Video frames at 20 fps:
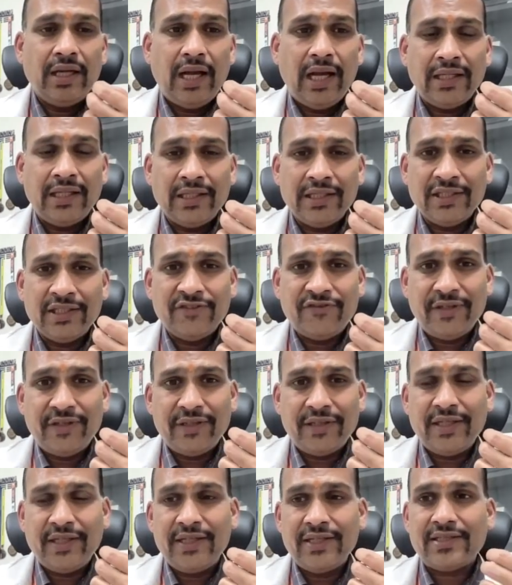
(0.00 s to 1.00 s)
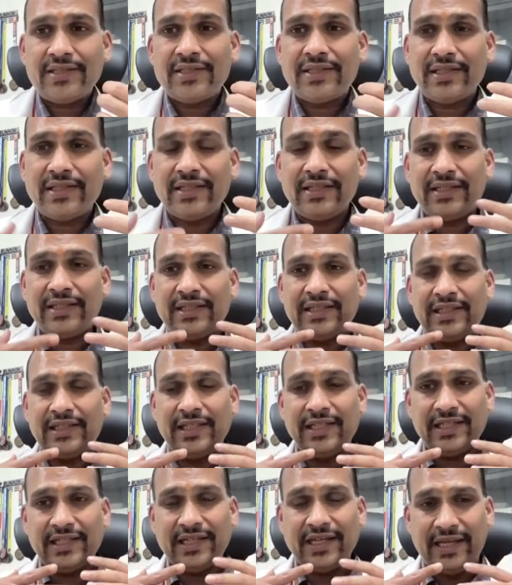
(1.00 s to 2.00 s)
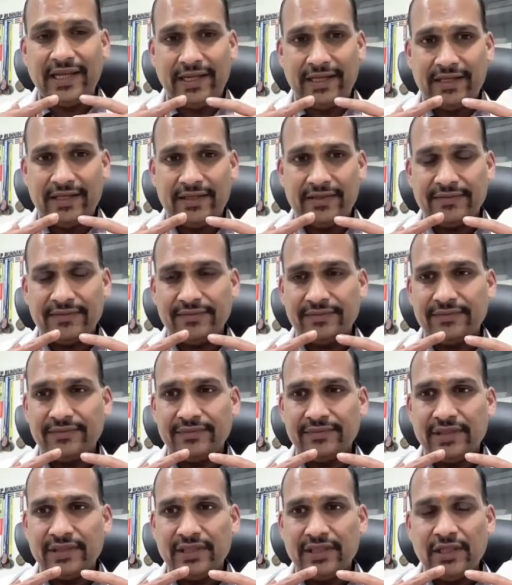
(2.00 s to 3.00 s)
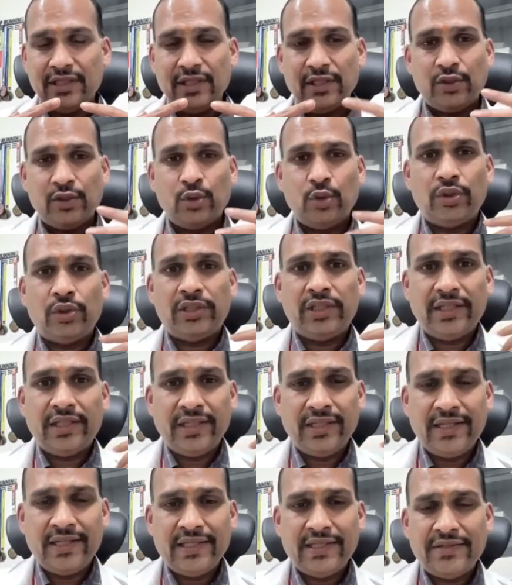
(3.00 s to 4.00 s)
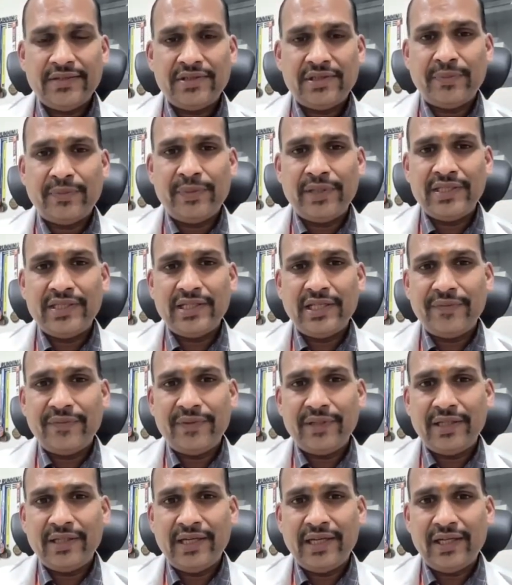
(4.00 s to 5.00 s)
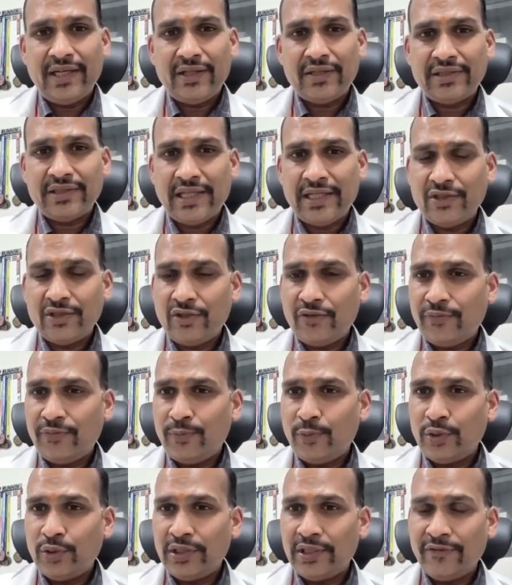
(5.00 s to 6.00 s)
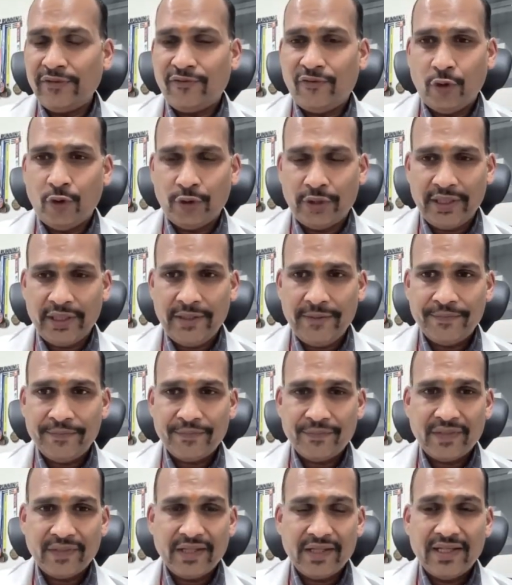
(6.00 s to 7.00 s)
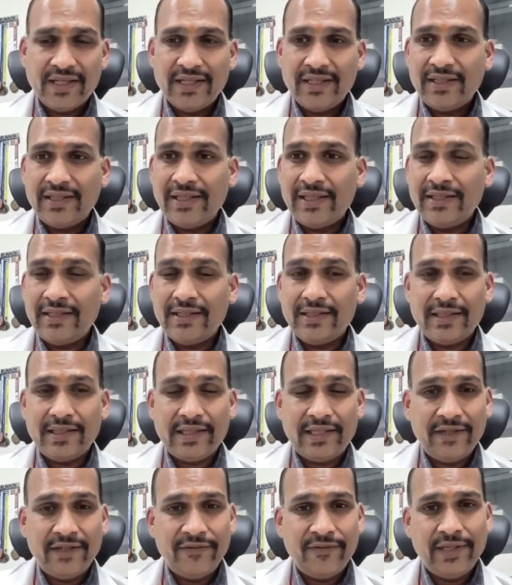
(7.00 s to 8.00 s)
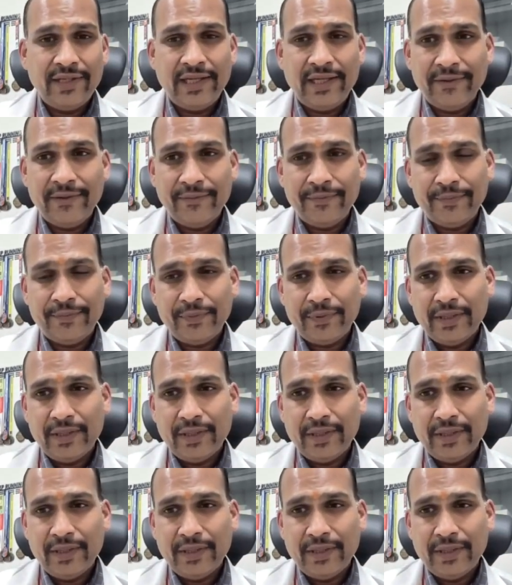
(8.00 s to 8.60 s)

Another risk factor is thick neck. So thickness, if somebody is having neck size of more than 40, then he will have